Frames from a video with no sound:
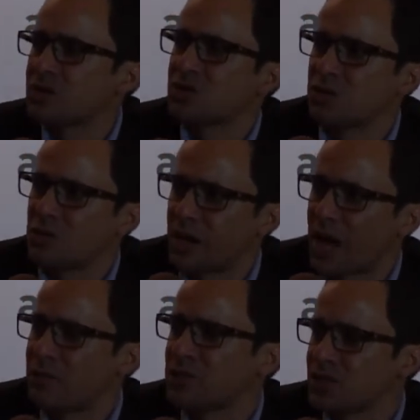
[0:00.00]
So what
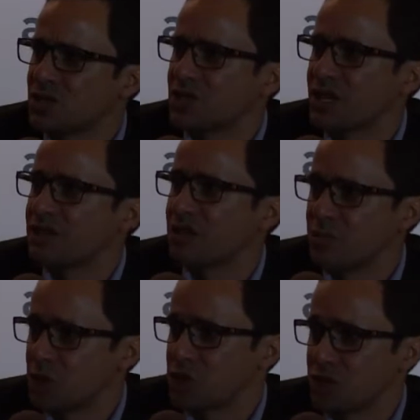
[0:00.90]
happens is that the
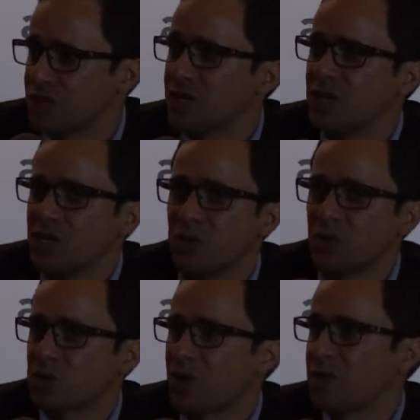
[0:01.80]
merchant
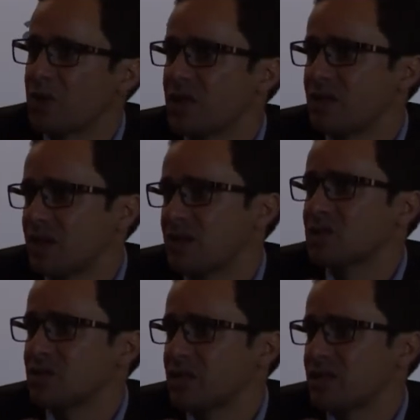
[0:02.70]
knows right away that
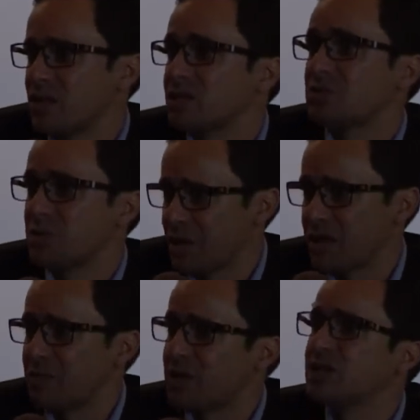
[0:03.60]
the customer
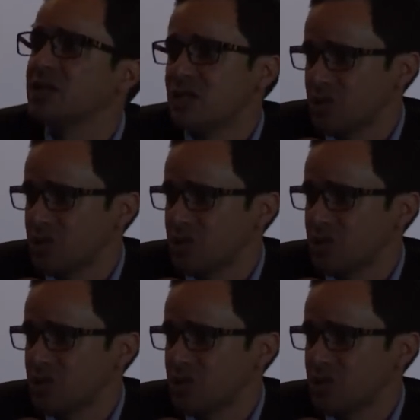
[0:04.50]
paid the money,